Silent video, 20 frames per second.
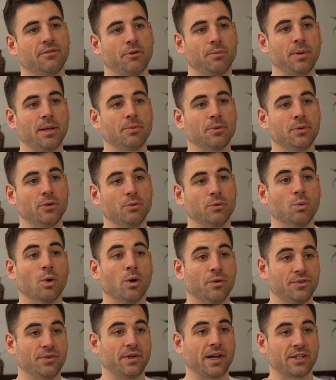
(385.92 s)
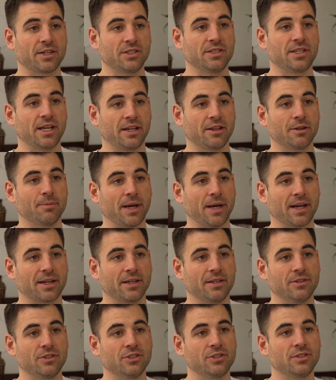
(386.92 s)
for people who want to actually take the
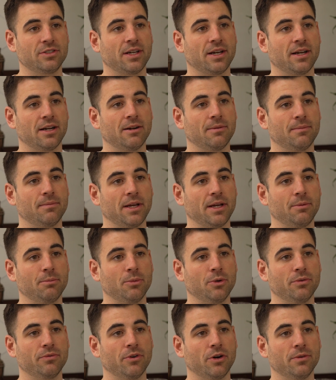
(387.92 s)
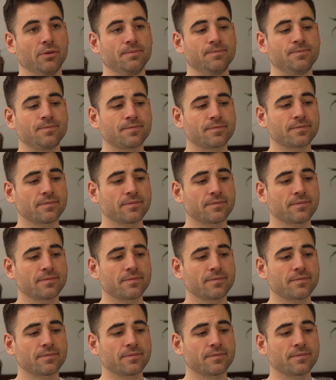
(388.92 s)
package and move on.